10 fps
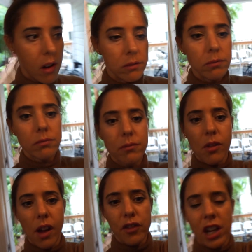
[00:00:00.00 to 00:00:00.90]

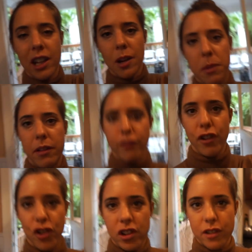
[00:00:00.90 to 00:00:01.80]
Mmm, I've taken up eating
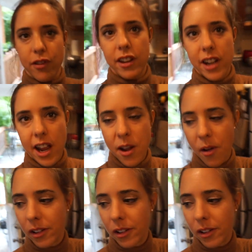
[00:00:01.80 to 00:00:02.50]
fruit just for the day.